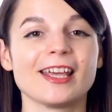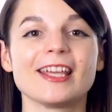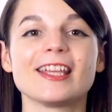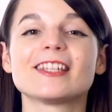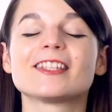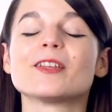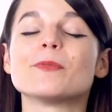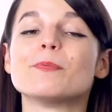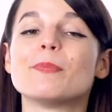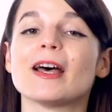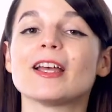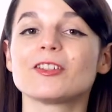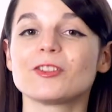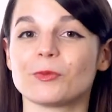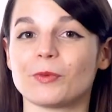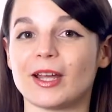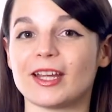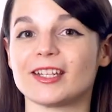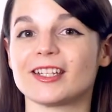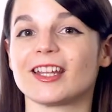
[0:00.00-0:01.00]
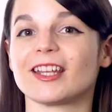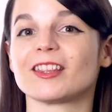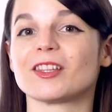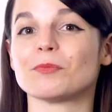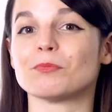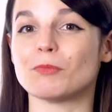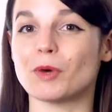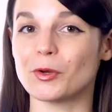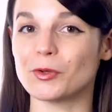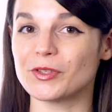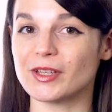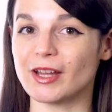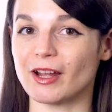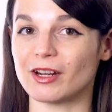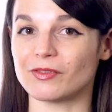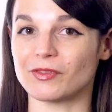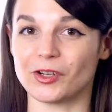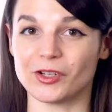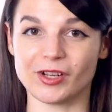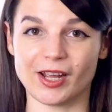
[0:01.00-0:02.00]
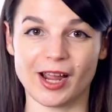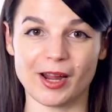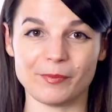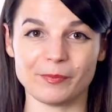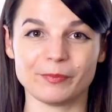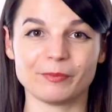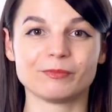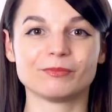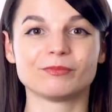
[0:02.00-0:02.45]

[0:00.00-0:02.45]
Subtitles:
is the best way to get the most out of your time.